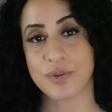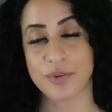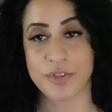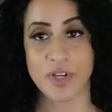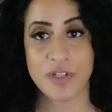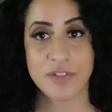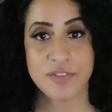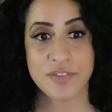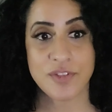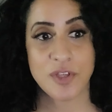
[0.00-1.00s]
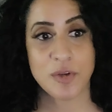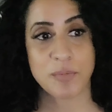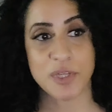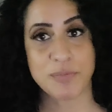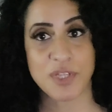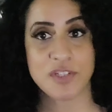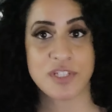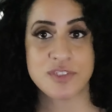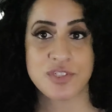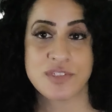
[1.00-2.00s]
or not, but
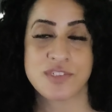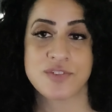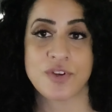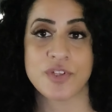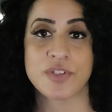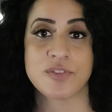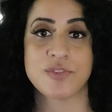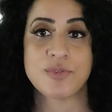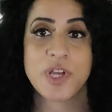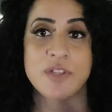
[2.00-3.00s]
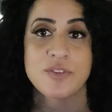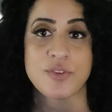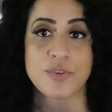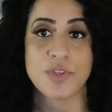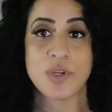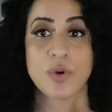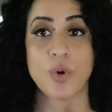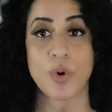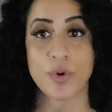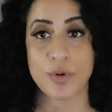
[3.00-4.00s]
meditation is starting to enter the
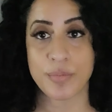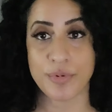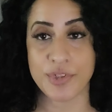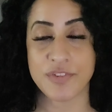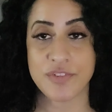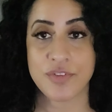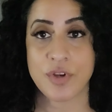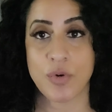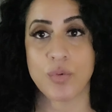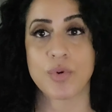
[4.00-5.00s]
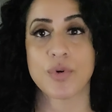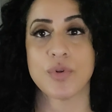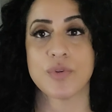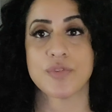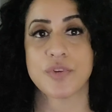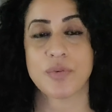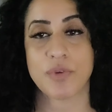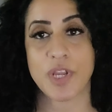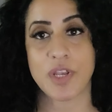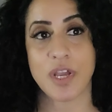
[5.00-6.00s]
corporate world
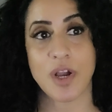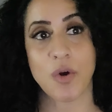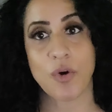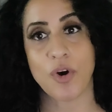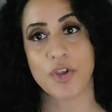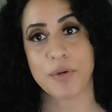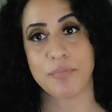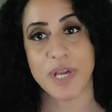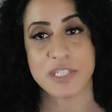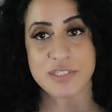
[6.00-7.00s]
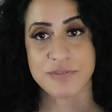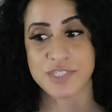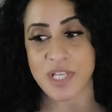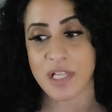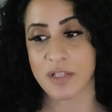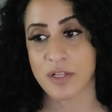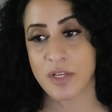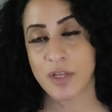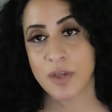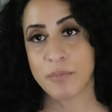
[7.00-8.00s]
right now on a massive scale.
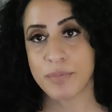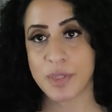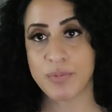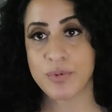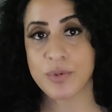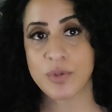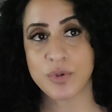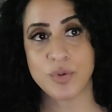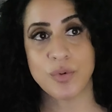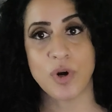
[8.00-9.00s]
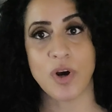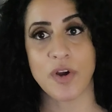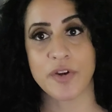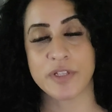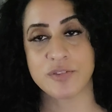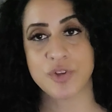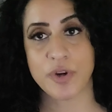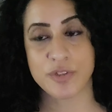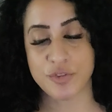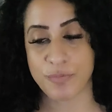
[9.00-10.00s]
People who are in
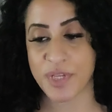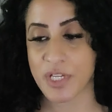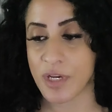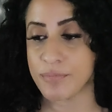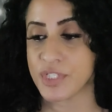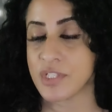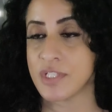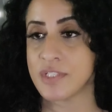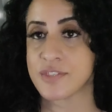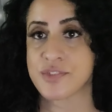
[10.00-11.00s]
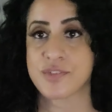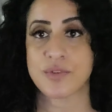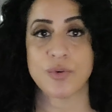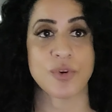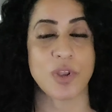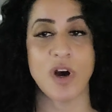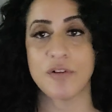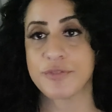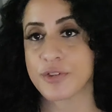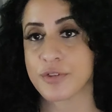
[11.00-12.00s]
charge of big companies or law
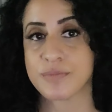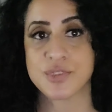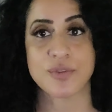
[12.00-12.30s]
firms